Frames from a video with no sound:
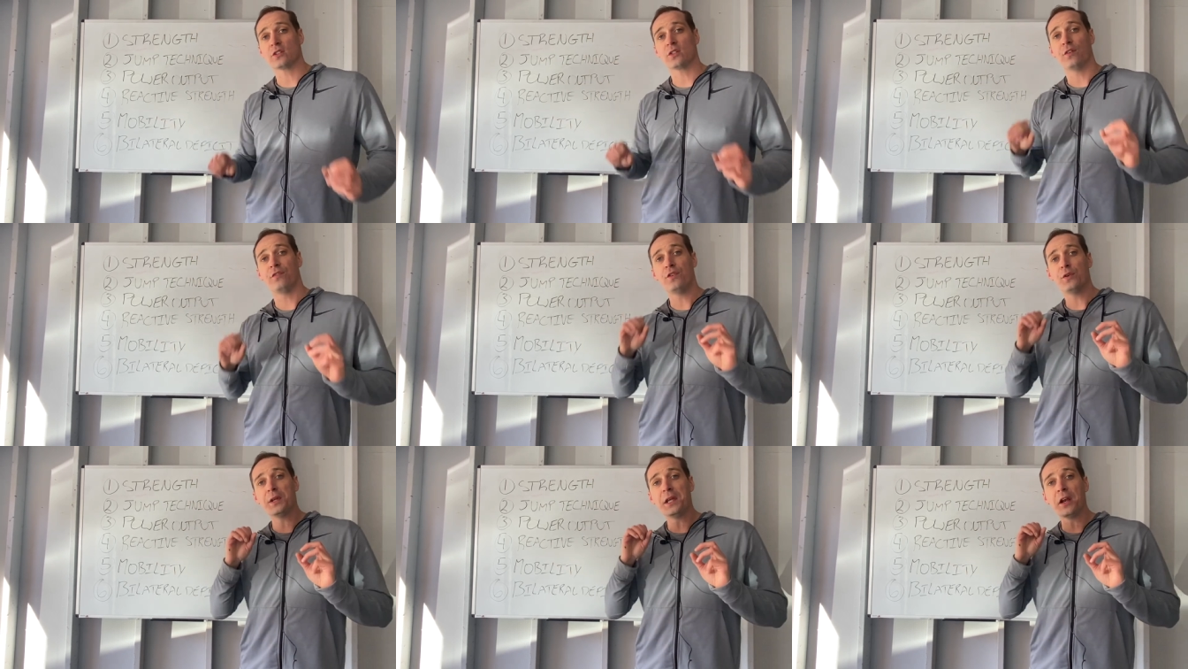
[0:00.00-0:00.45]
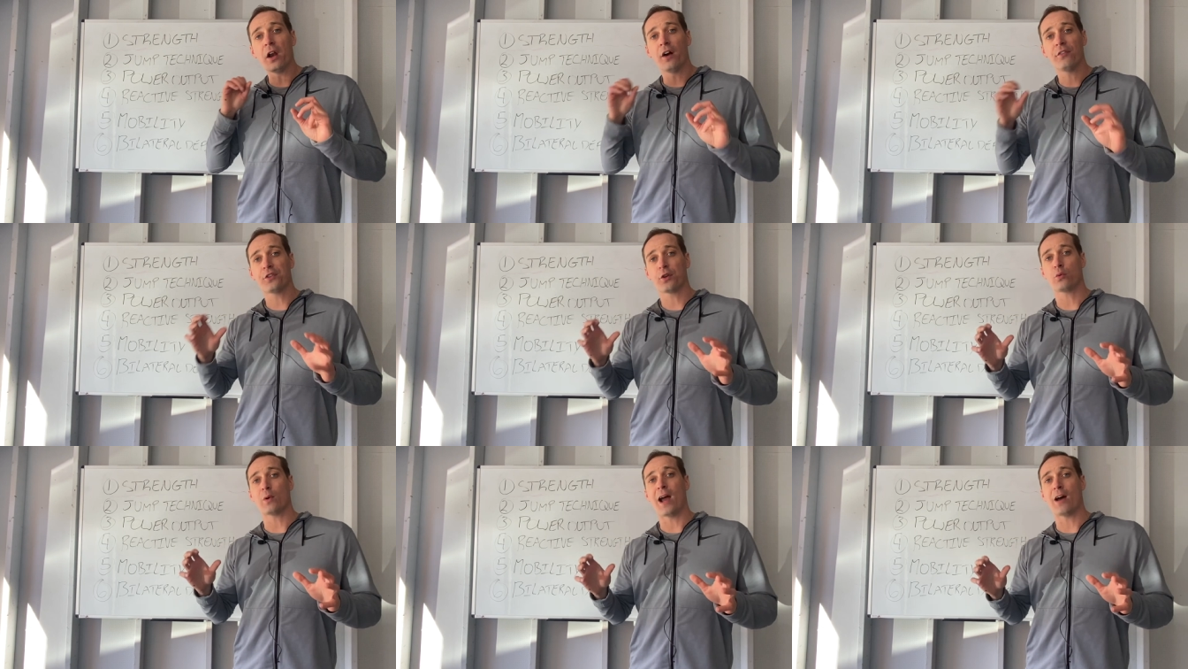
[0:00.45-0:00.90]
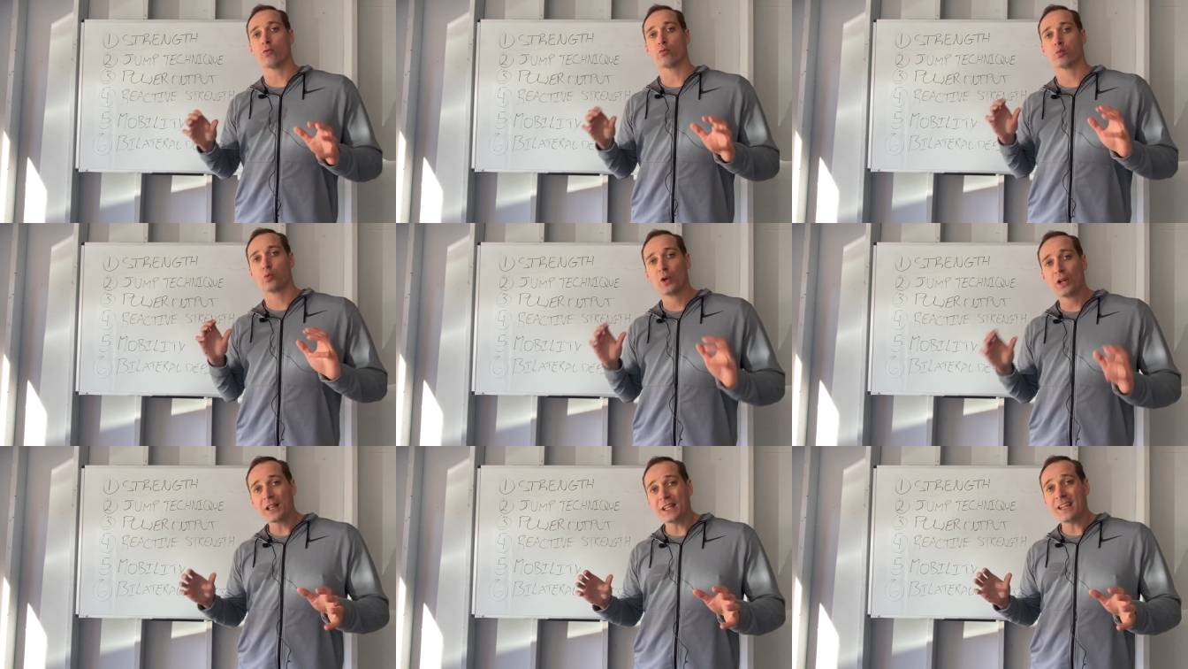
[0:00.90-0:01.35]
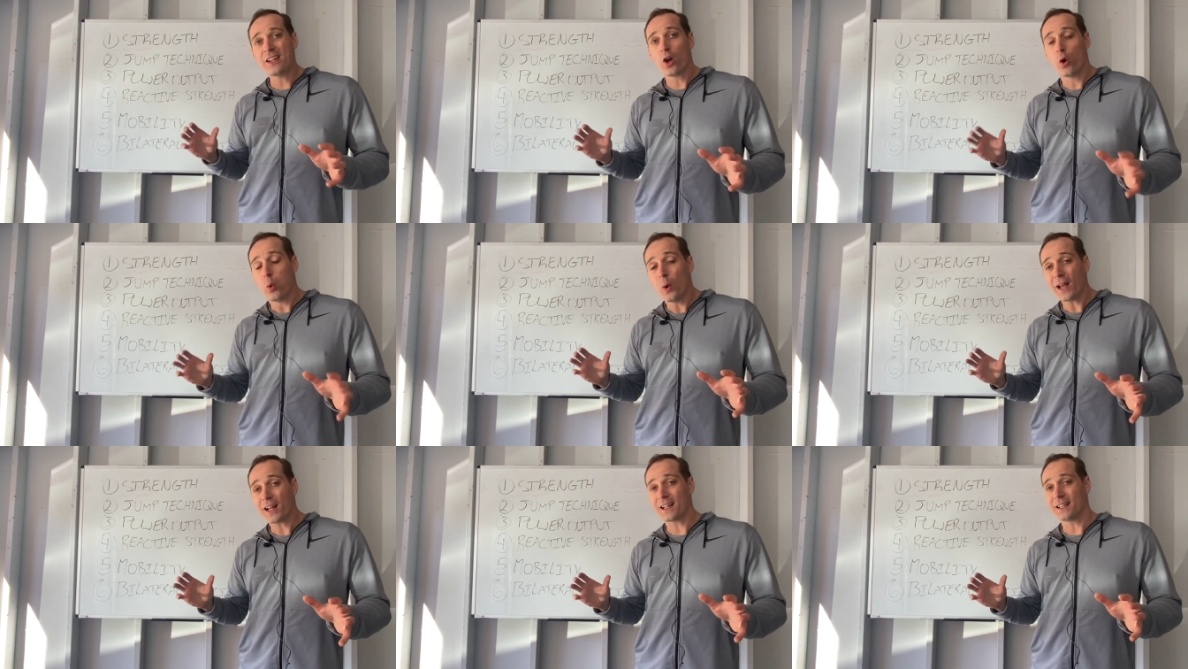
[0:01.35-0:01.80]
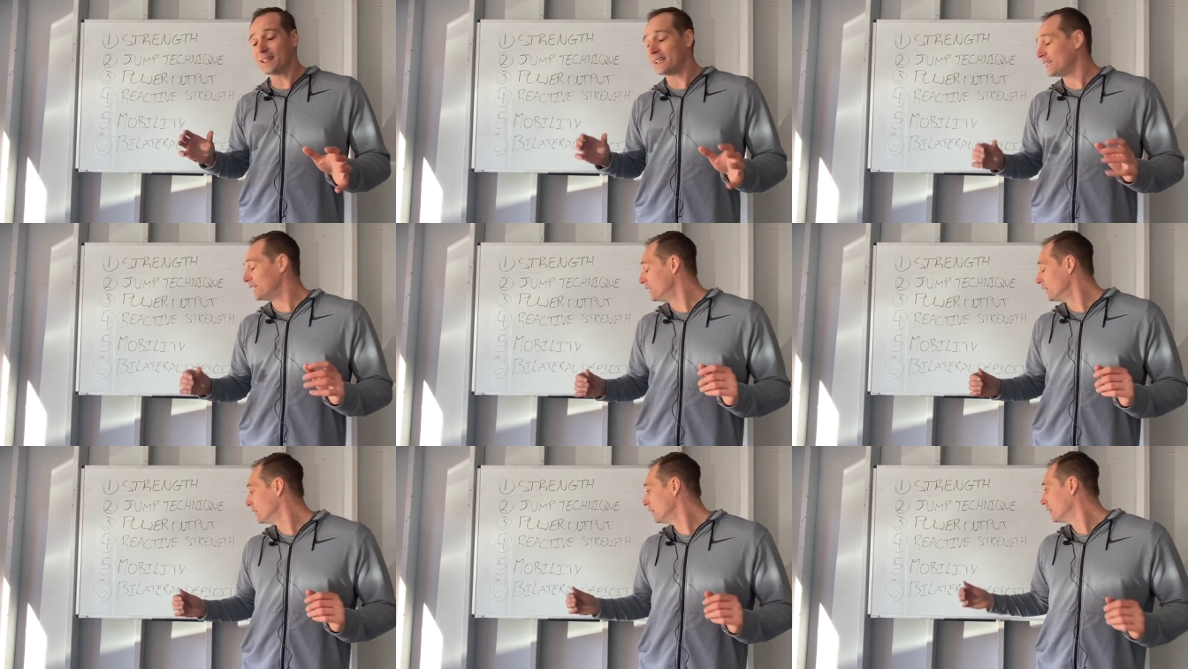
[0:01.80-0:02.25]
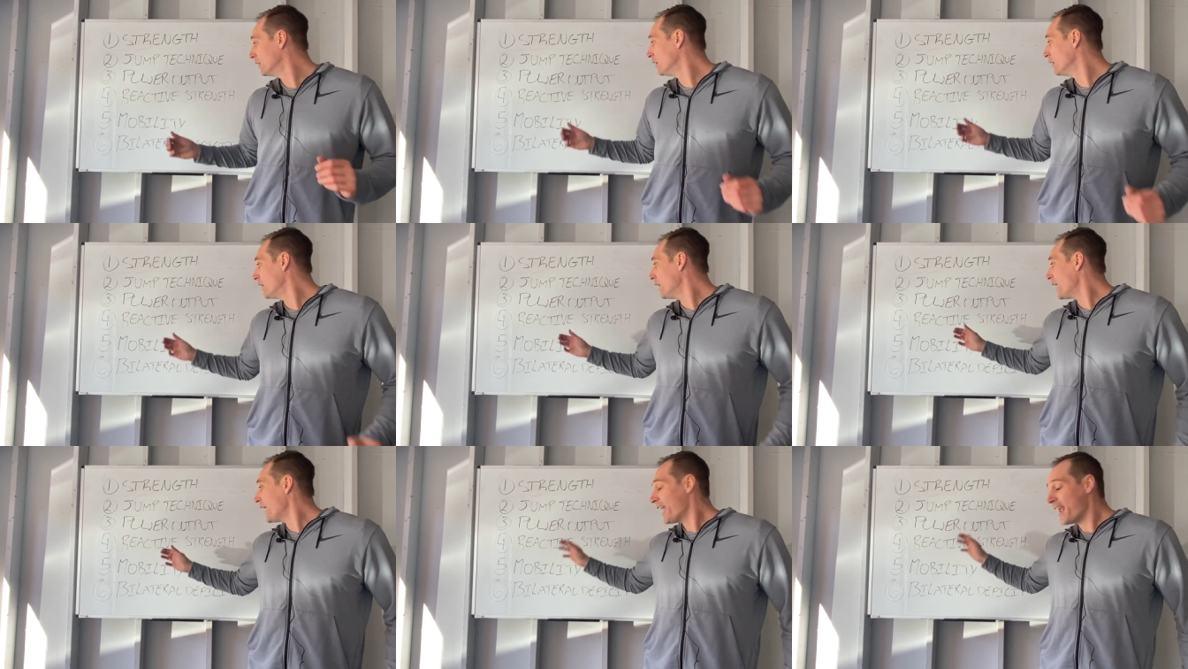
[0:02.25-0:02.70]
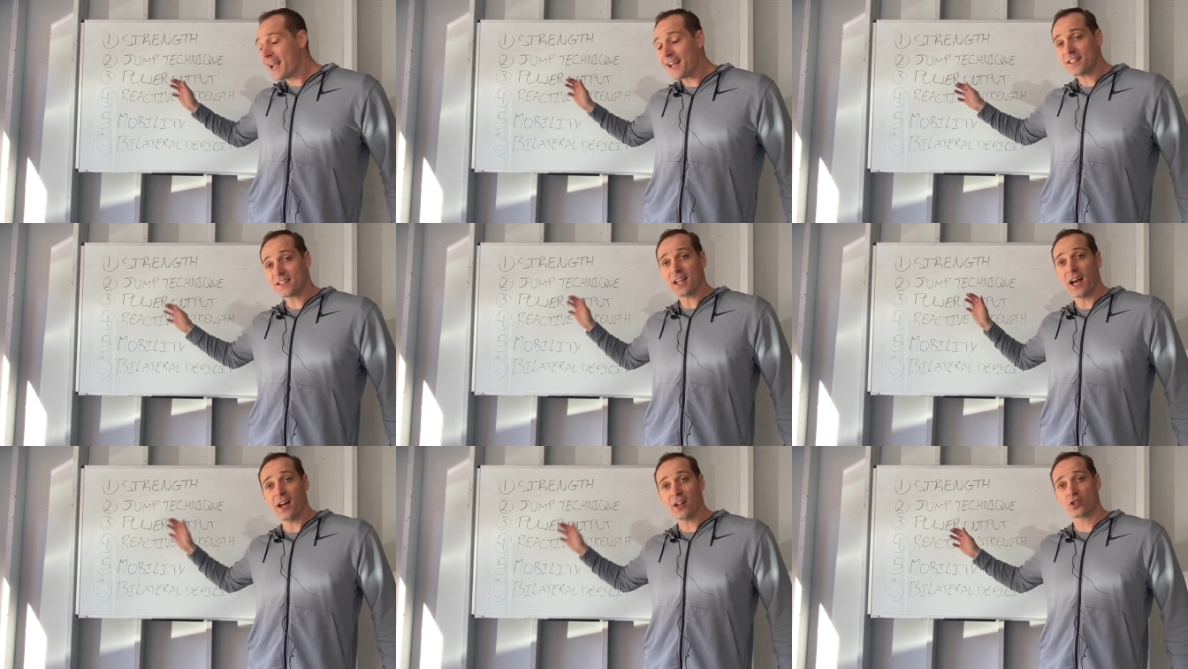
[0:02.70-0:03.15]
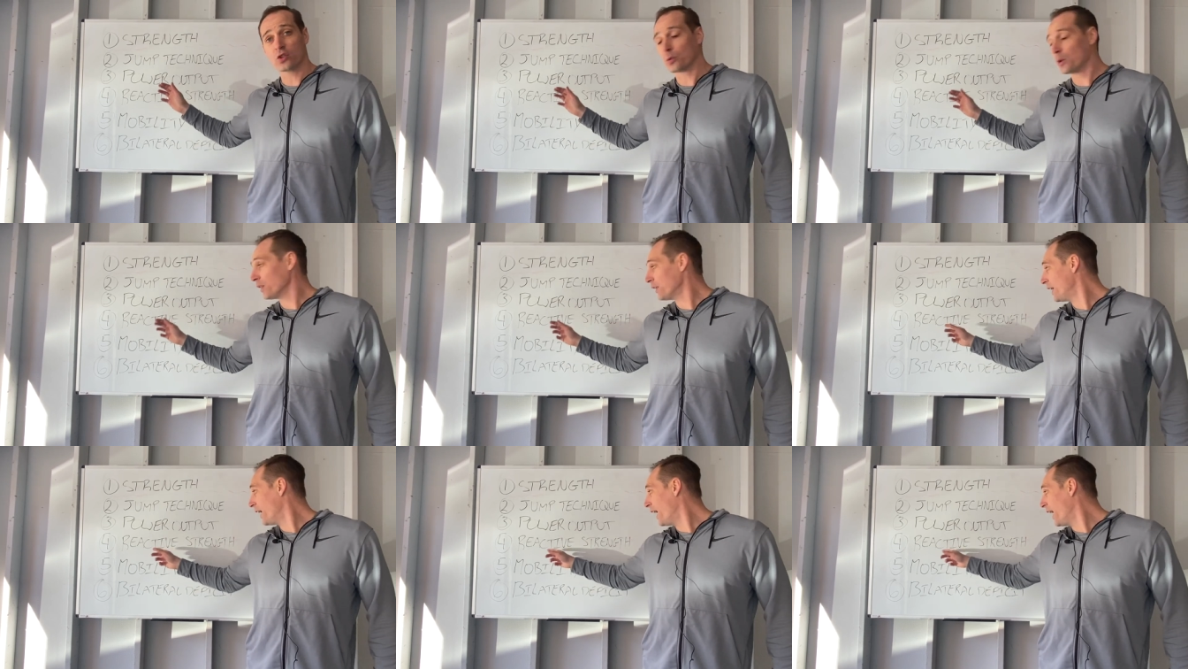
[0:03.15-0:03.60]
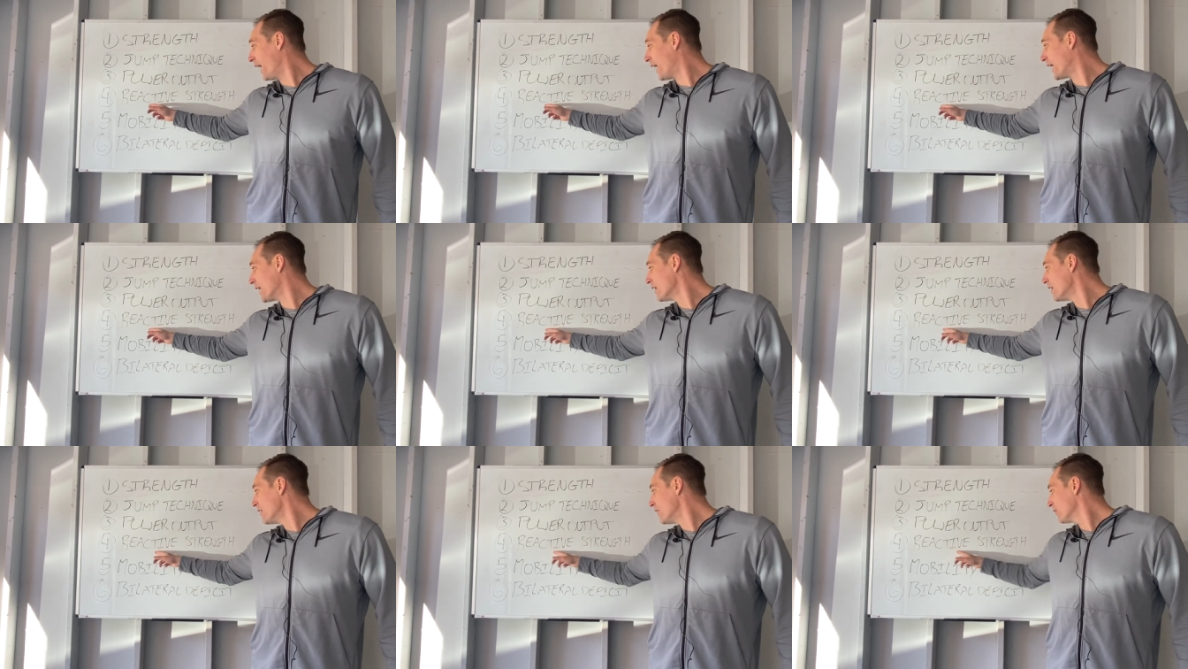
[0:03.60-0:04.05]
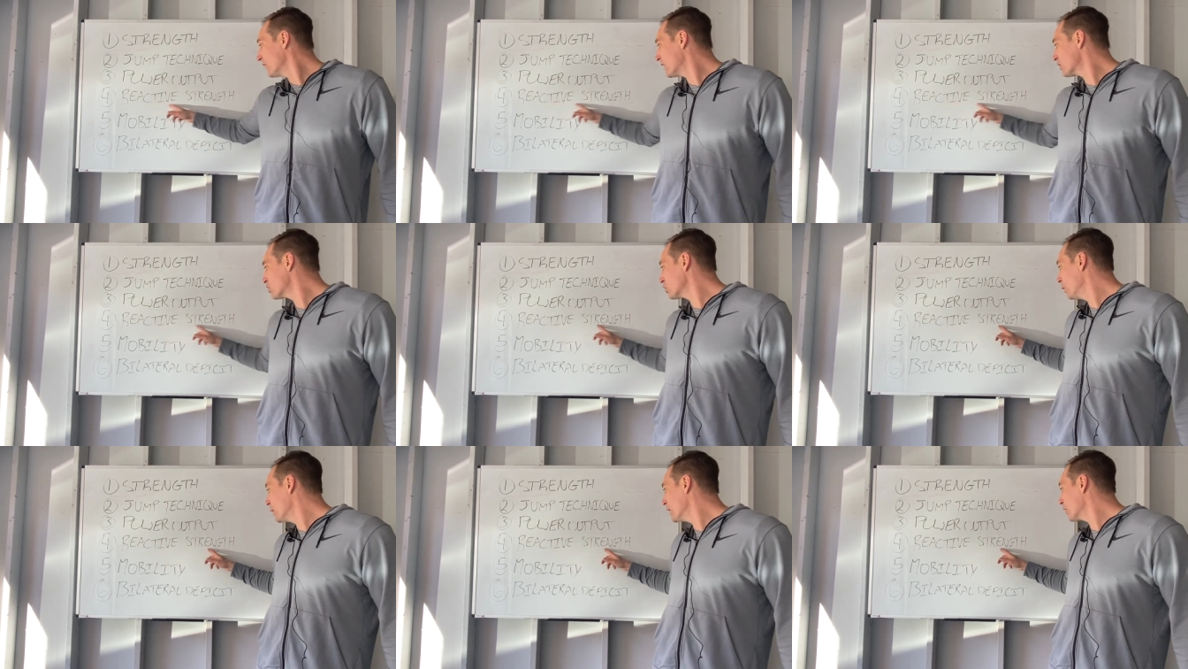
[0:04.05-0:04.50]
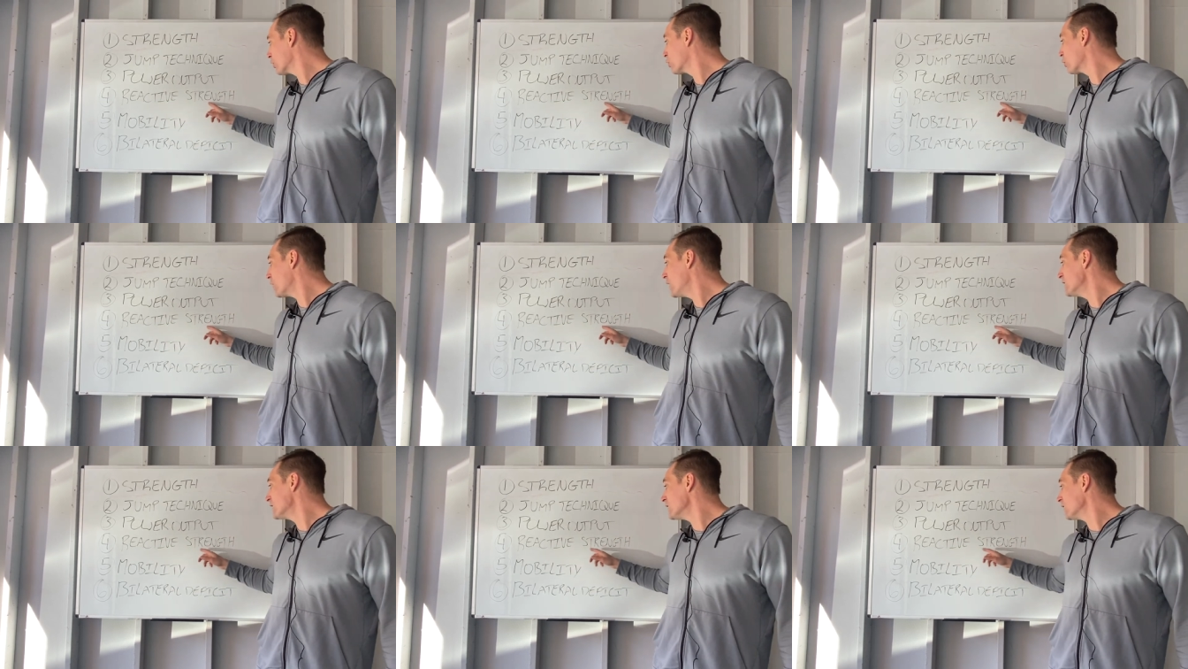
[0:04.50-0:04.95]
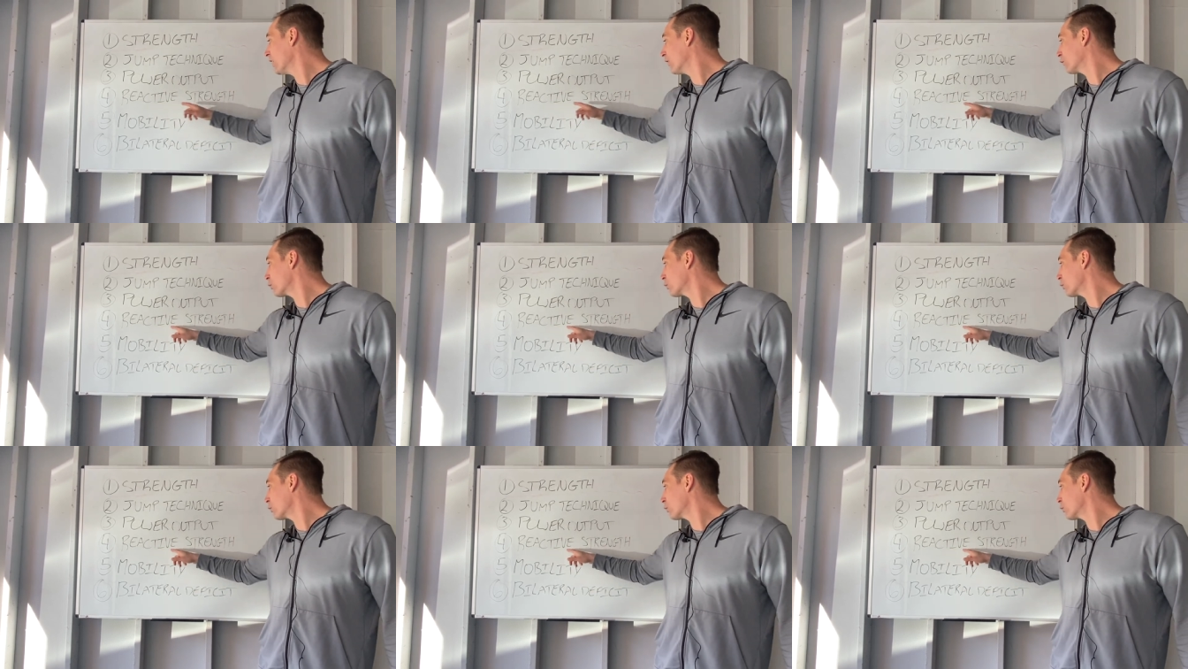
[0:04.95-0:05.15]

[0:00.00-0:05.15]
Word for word: So if you can get off the ground really quickly and touch really high, that's showing a great deal of